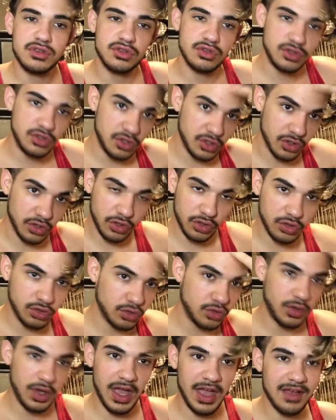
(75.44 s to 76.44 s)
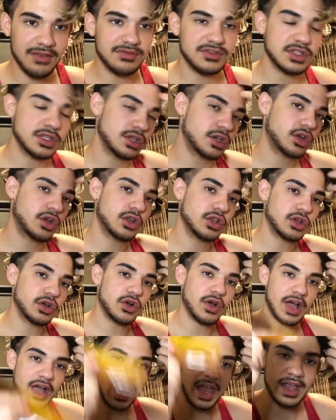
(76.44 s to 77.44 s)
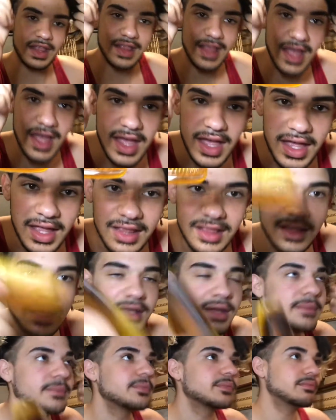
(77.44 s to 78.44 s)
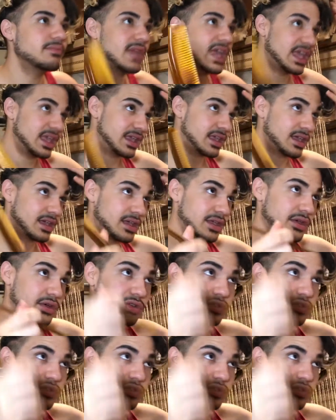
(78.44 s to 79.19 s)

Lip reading: your two halves, you're gonna go ahead and make your